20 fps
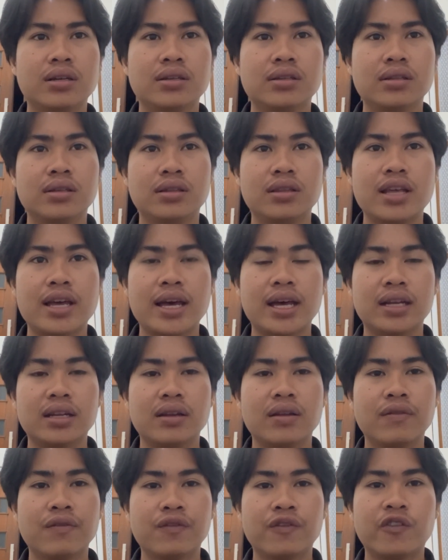
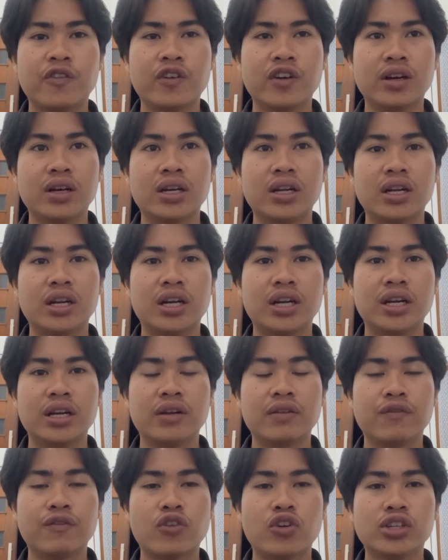that for
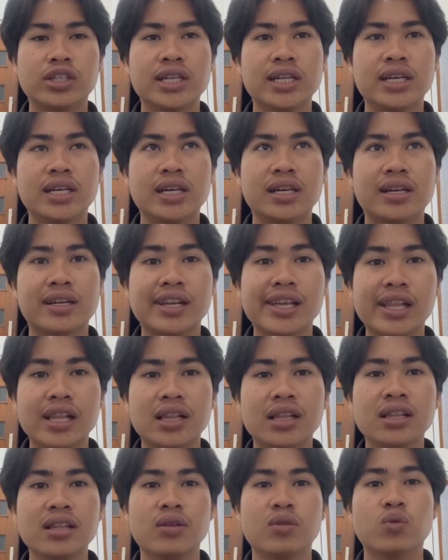the
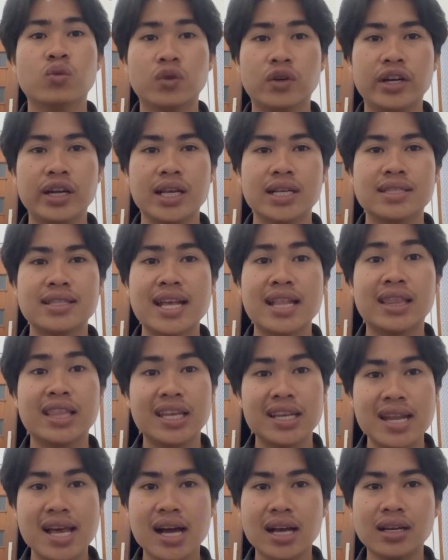real word is that
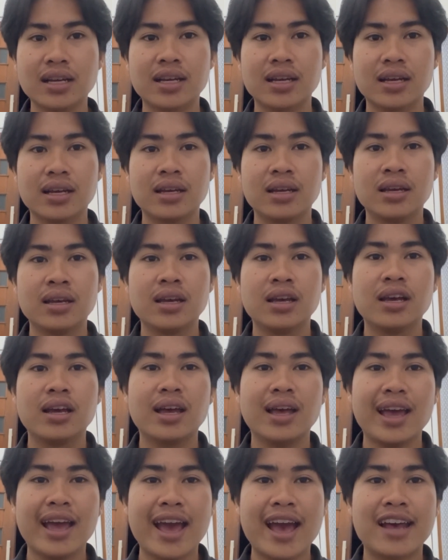tidak
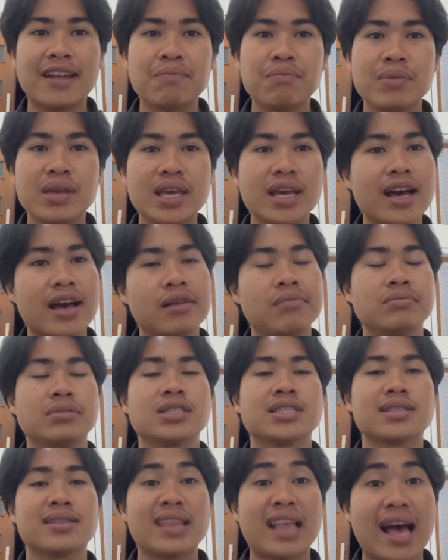and
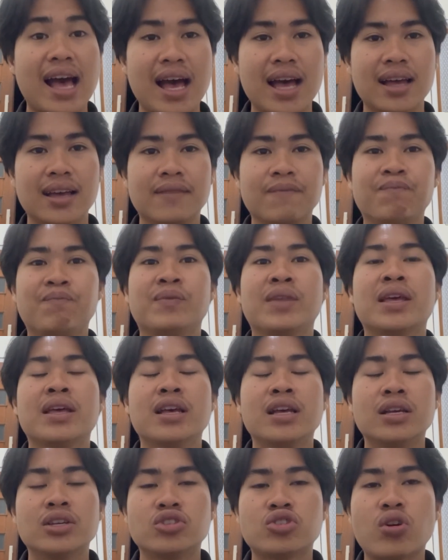becomes tak.
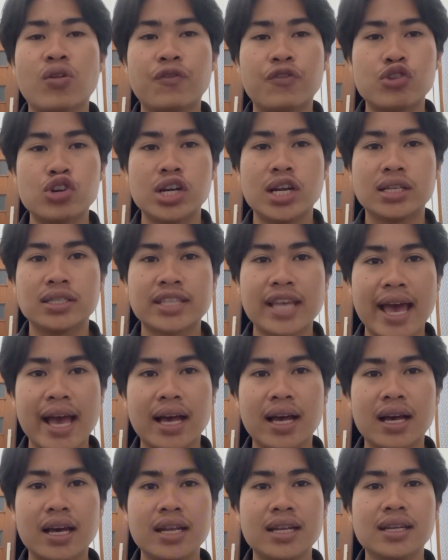So for the
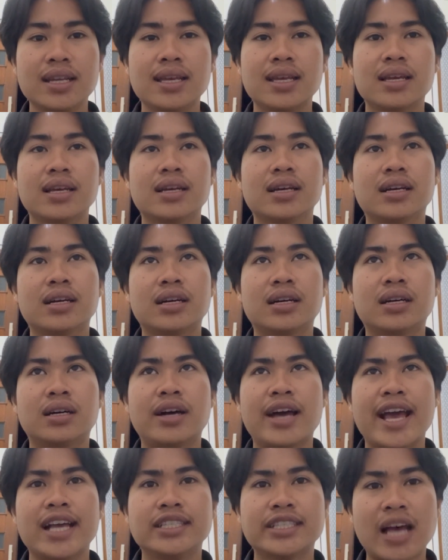second
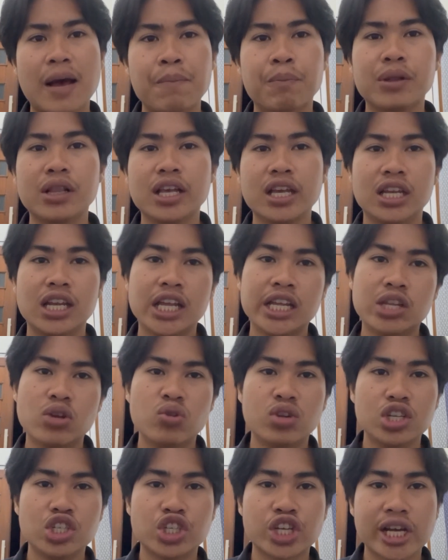example in
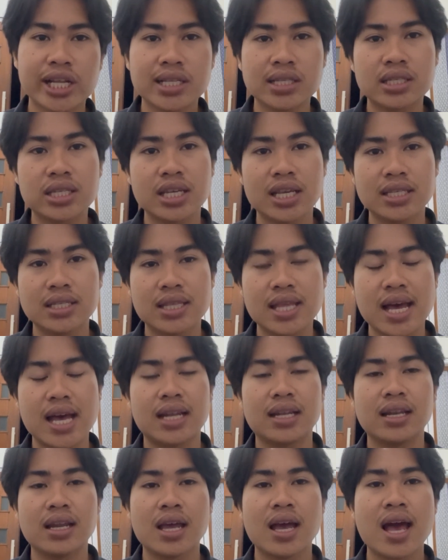Indonesians is
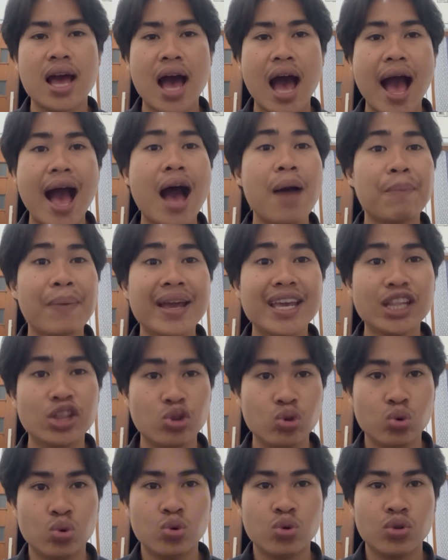that apa
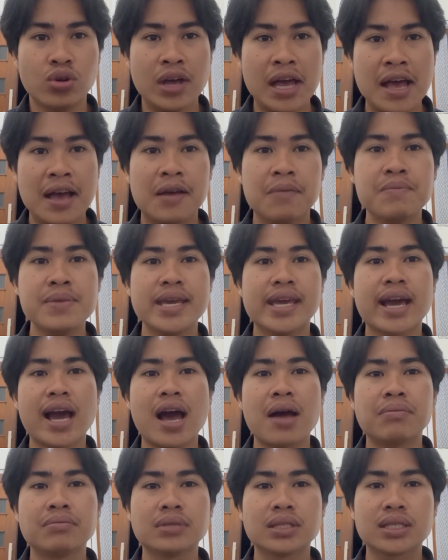itu
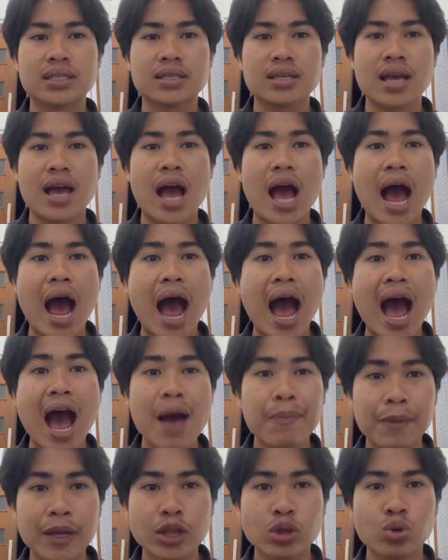becomes
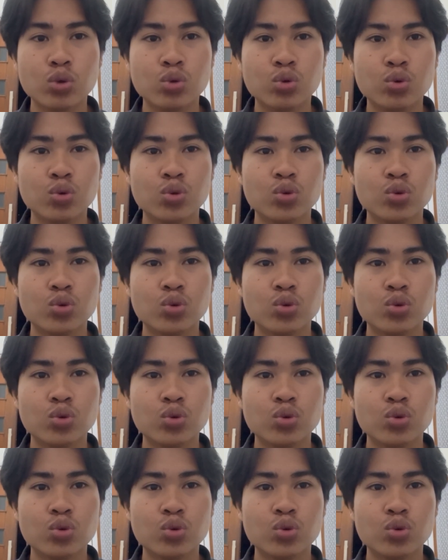apa tu,